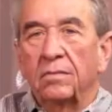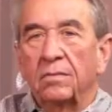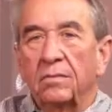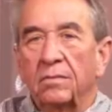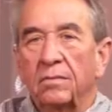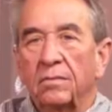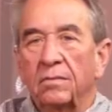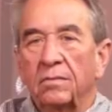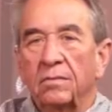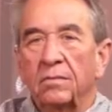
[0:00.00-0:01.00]

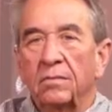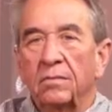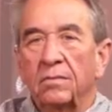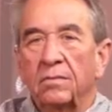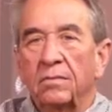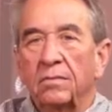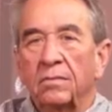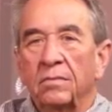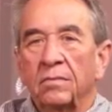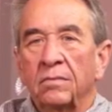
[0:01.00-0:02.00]

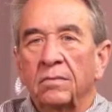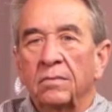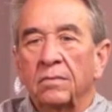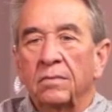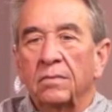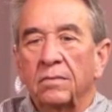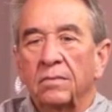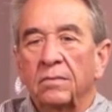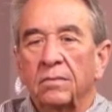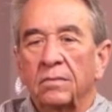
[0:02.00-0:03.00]

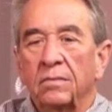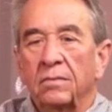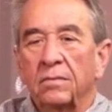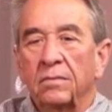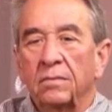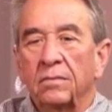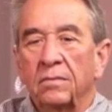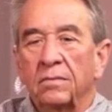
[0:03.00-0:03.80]
[no speech]